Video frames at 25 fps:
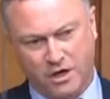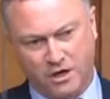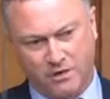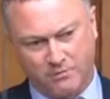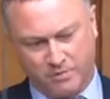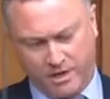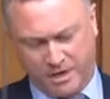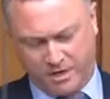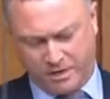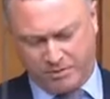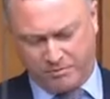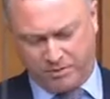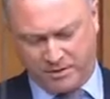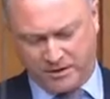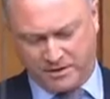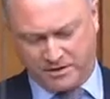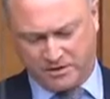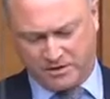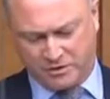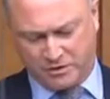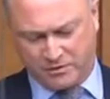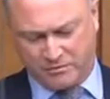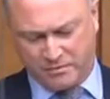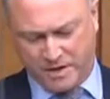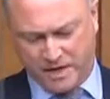by the
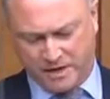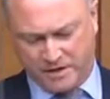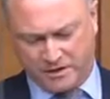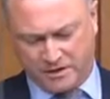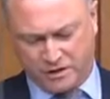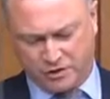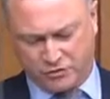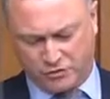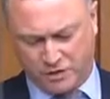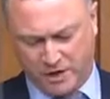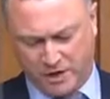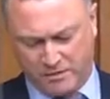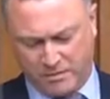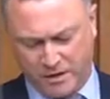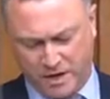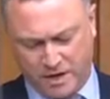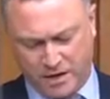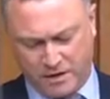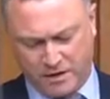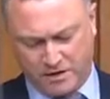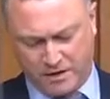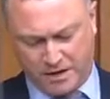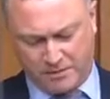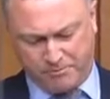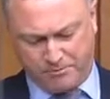political mainstream,
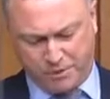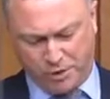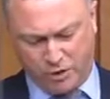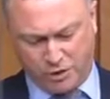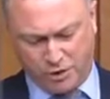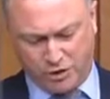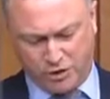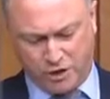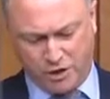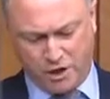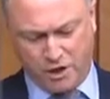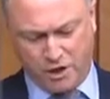they push